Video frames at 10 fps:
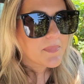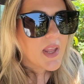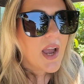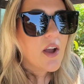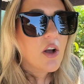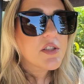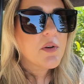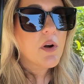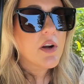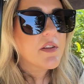I
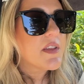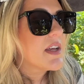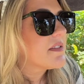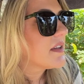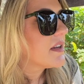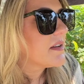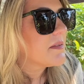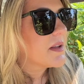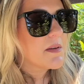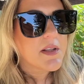also heard that
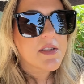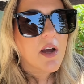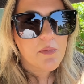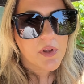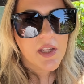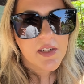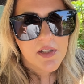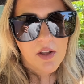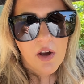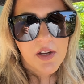it's unrelated
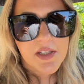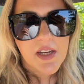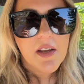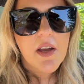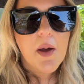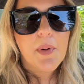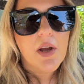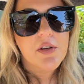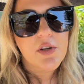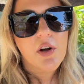to the haunting, but I
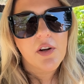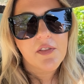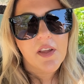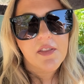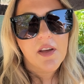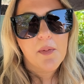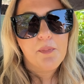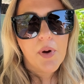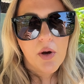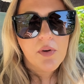also heard that the
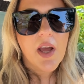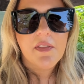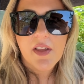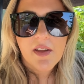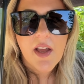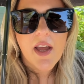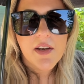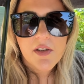boat at the end, you